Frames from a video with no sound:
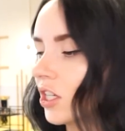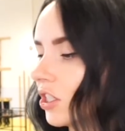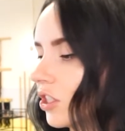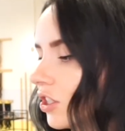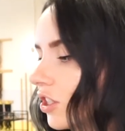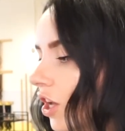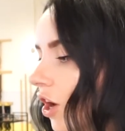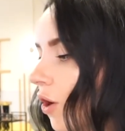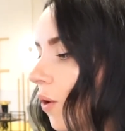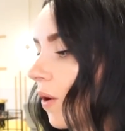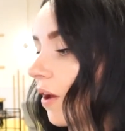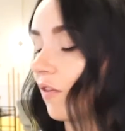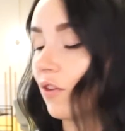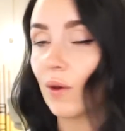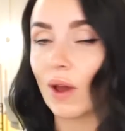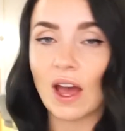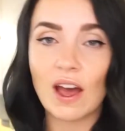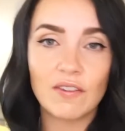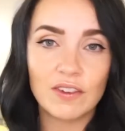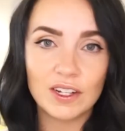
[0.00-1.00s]
So if
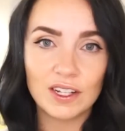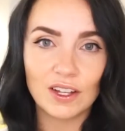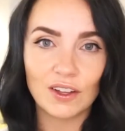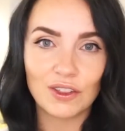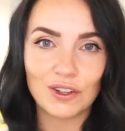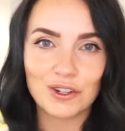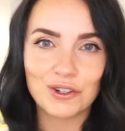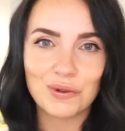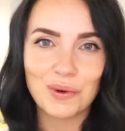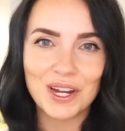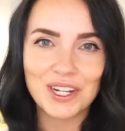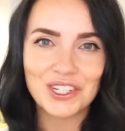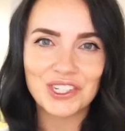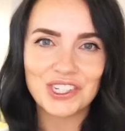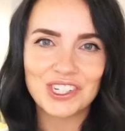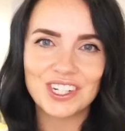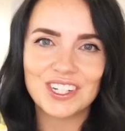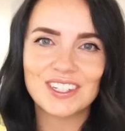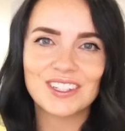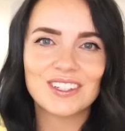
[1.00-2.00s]
you have any other
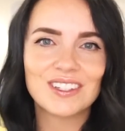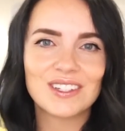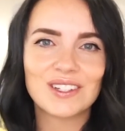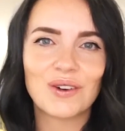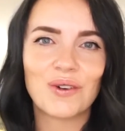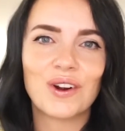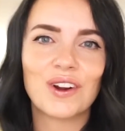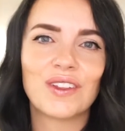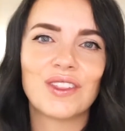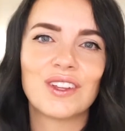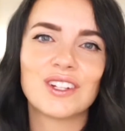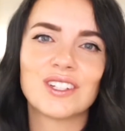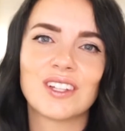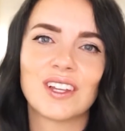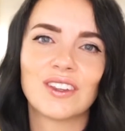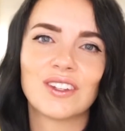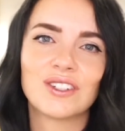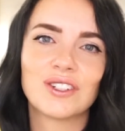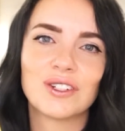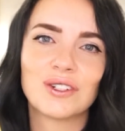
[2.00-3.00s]
questions or there's
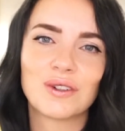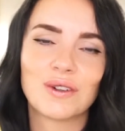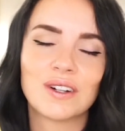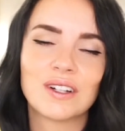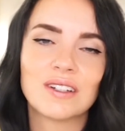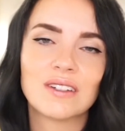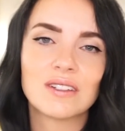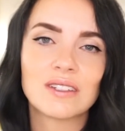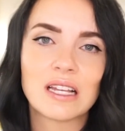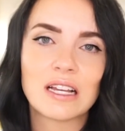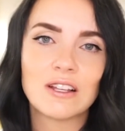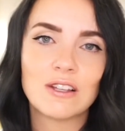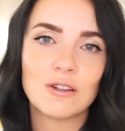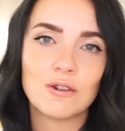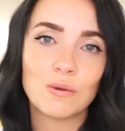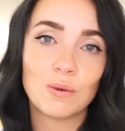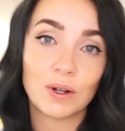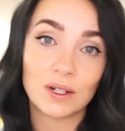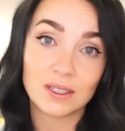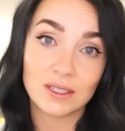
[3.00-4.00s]
other tutorials that
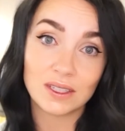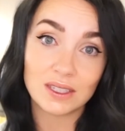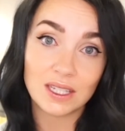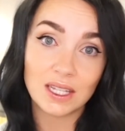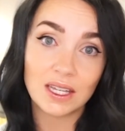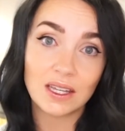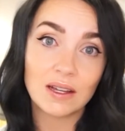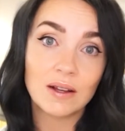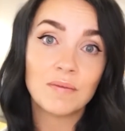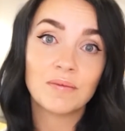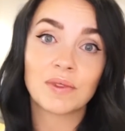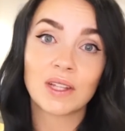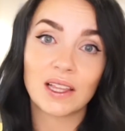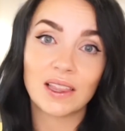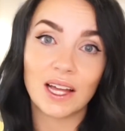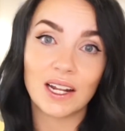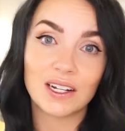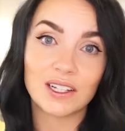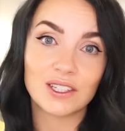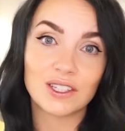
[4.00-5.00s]
you want to see,
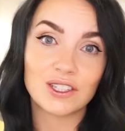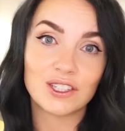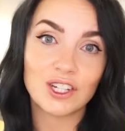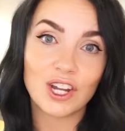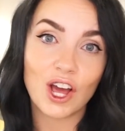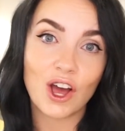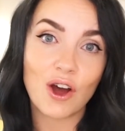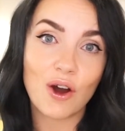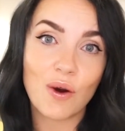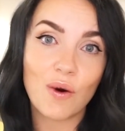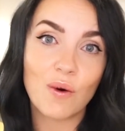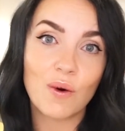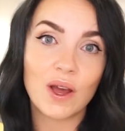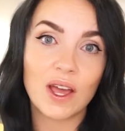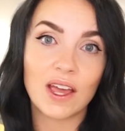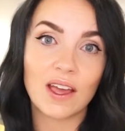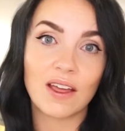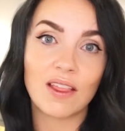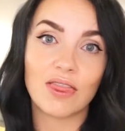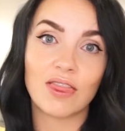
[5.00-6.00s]
let us know
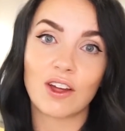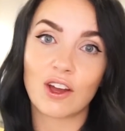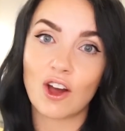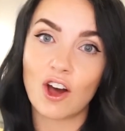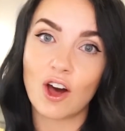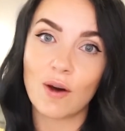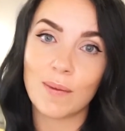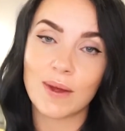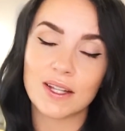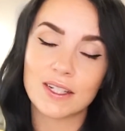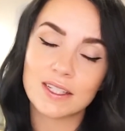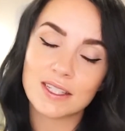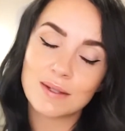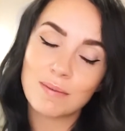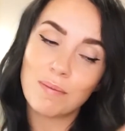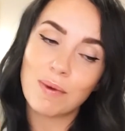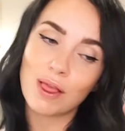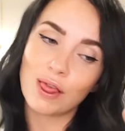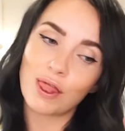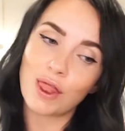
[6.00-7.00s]
in the comments
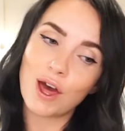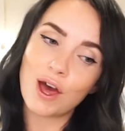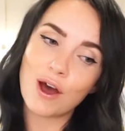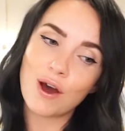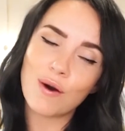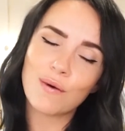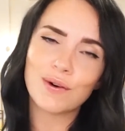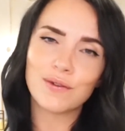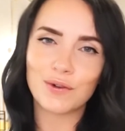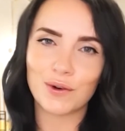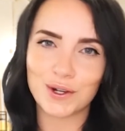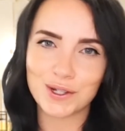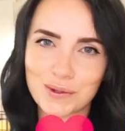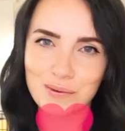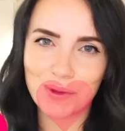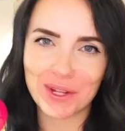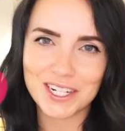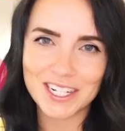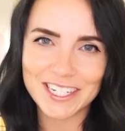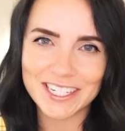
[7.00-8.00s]
below. I've always
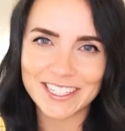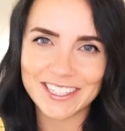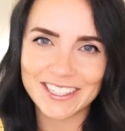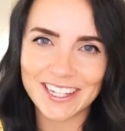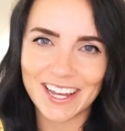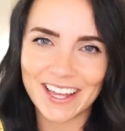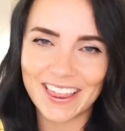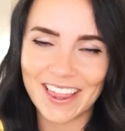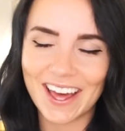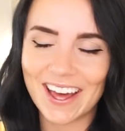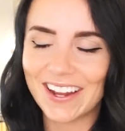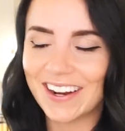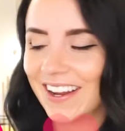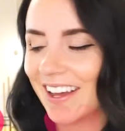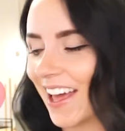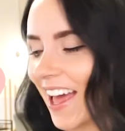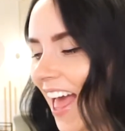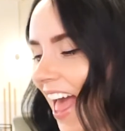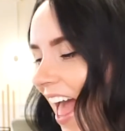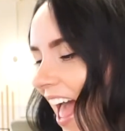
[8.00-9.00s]
wanted to say that.
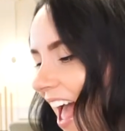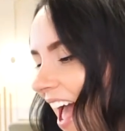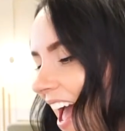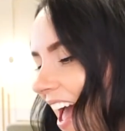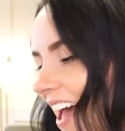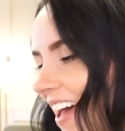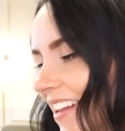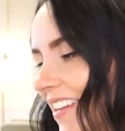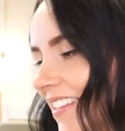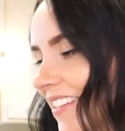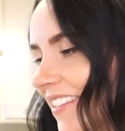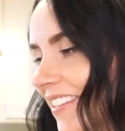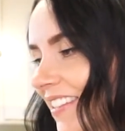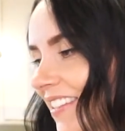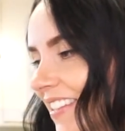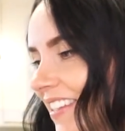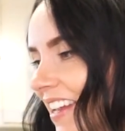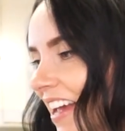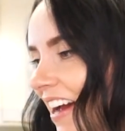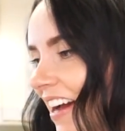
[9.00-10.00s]

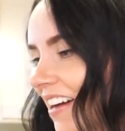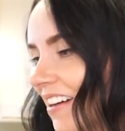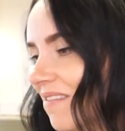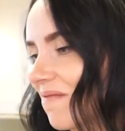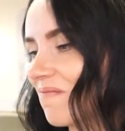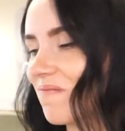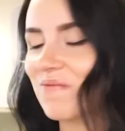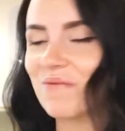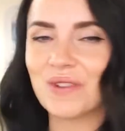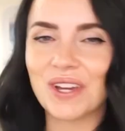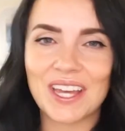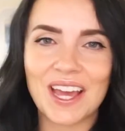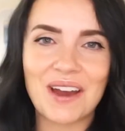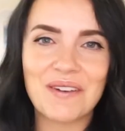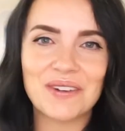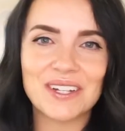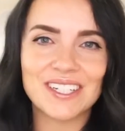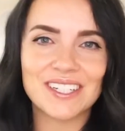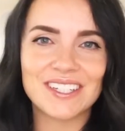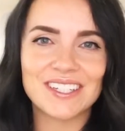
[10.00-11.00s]
And yeah, we
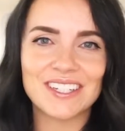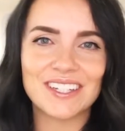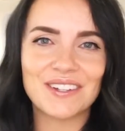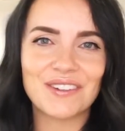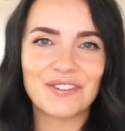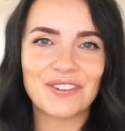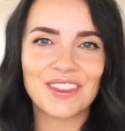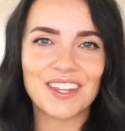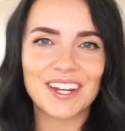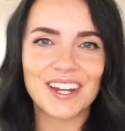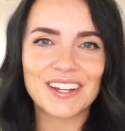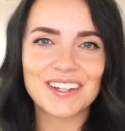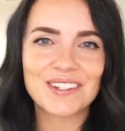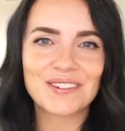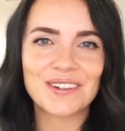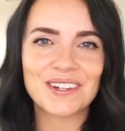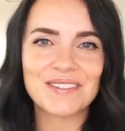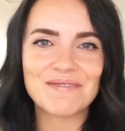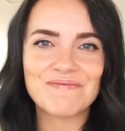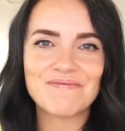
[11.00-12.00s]
can't wait to see you for the
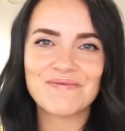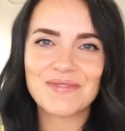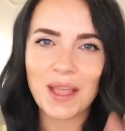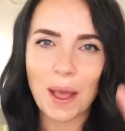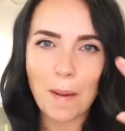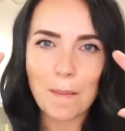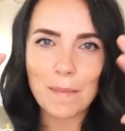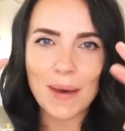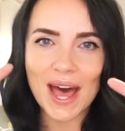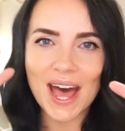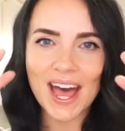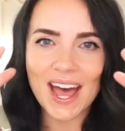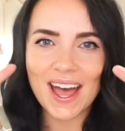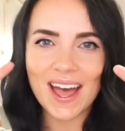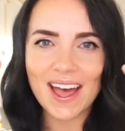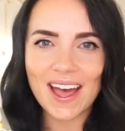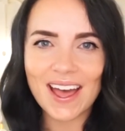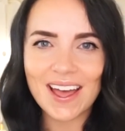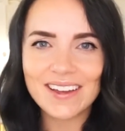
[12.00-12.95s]
next one. Bye.